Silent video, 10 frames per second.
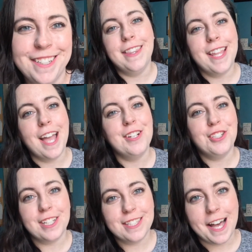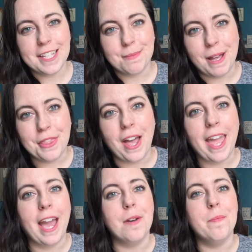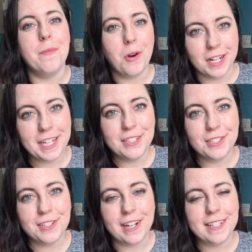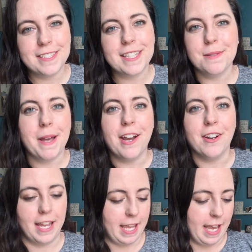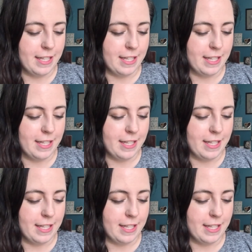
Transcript: And then just last month, I had more Kindle credits expiring.